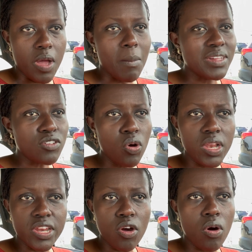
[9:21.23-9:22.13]
But
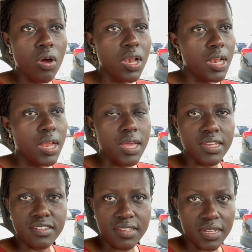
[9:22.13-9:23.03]
all in all,
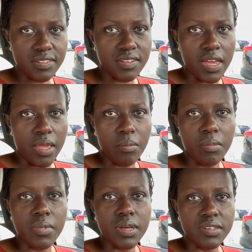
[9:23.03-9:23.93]
it takes time.
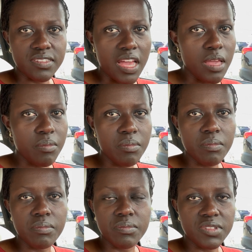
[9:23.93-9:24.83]

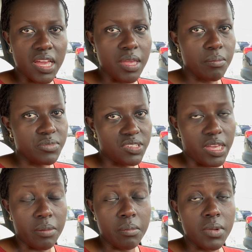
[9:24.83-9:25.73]
Time.
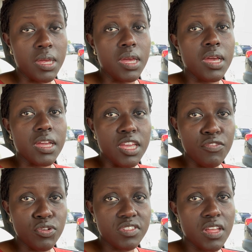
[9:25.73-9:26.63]

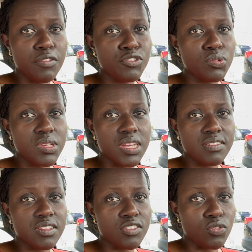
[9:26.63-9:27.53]
Give yourself 2
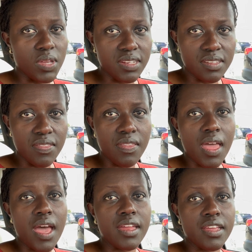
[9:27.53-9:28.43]
years just to get in
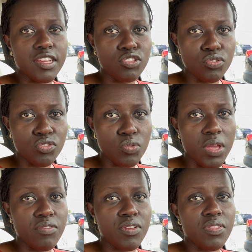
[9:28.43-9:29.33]
there and get used to
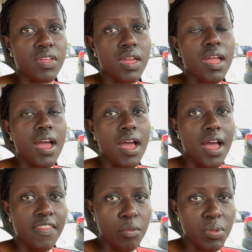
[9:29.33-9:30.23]
everything.
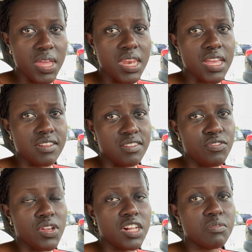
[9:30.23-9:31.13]
At the beginning, it's
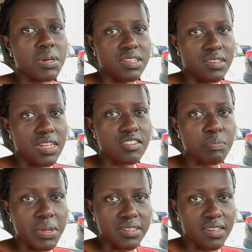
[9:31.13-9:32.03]
difficult, but it gets
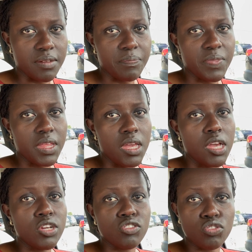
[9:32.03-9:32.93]
better.
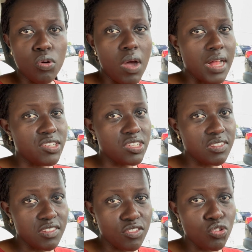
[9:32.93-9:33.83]
So I'll
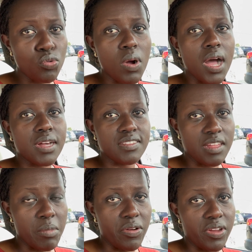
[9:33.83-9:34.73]
just do a
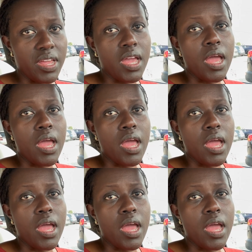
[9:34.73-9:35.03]
summary.